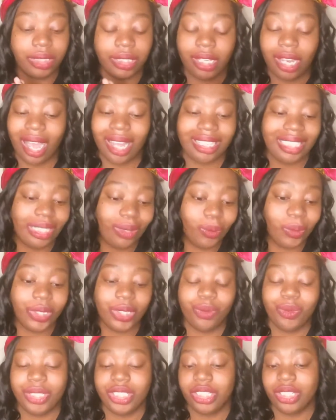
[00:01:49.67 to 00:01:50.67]

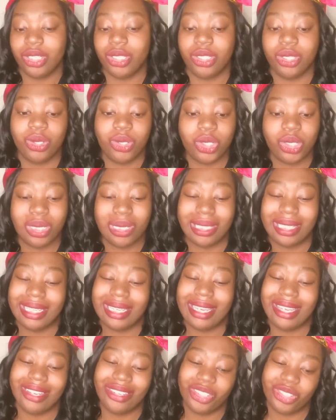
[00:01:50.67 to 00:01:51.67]
Ghallywood, which is usually
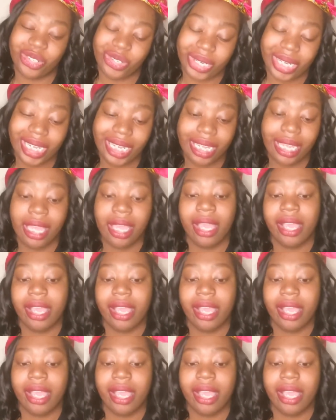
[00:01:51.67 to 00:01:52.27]
in Twi,